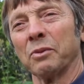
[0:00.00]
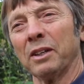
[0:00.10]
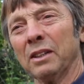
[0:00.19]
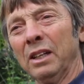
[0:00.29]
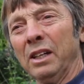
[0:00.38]

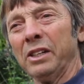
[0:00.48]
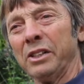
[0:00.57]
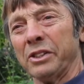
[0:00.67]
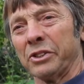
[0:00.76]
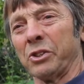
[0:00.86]
Well,
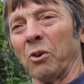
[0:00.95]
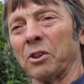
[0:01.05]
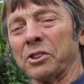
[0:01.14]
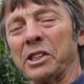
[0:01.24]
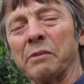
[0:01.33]

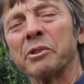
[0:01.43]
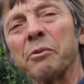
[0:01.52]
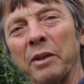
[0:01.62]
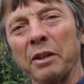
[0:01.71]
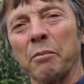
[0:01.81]
solar seems to
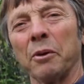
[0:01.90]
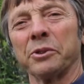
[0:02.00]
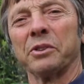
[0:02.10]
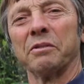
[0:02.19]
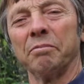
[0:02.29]
be the
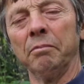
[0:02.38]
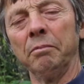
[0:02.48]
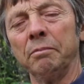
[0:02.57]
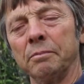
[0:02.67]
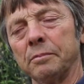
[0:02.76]
most
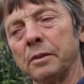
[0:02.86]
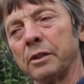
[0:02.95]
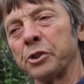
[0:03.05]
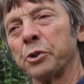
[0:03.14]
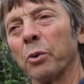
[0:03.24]

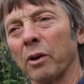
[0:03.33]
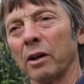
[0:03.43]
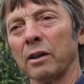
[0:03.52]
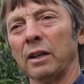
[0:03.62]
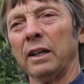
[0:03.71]
sure.